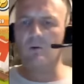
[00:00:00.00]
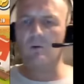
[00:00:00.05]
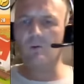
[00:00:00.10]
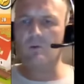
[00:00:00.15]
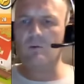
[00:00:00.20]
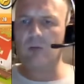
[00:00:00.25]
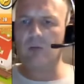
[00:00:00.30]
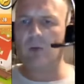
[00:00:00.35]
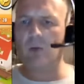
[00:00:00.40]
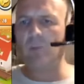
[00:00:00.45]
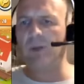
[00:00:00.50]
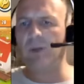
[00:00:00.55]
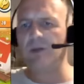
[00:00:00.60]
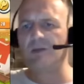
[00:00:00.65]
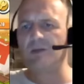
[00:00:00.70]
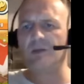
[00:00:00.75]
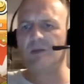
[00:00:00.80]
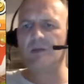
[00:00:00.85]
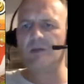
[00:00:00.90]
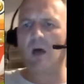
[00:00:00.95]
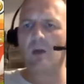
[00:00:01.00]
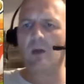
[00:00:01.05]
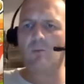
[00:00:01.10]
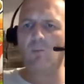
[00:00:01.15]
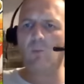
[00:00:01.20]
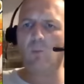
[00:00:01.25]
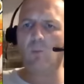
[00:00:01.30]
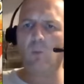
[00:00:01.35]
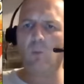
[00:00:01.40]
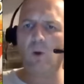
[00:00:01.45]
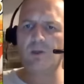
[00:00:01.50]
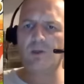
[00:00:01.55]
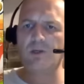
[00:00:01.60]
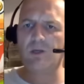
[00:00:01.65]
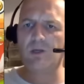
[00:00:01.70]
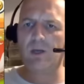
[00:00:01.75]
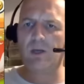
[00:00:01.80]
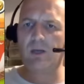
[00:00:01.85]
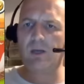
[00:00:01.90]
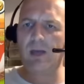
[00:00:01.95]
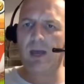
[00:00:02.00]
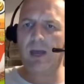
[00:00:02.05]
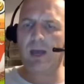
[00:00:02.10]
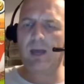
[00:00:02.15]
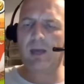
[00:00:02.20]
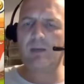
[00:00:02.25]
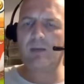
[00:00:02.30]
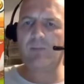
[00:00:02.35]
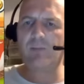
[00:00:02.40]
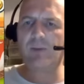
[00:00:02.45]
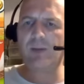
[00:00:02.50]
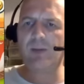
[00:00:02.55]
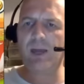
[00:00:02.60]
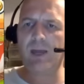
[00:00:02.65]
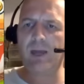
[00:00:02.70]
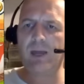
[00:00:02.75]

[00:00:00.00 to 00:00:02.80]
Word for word: El Peter says, I'm watching and playing.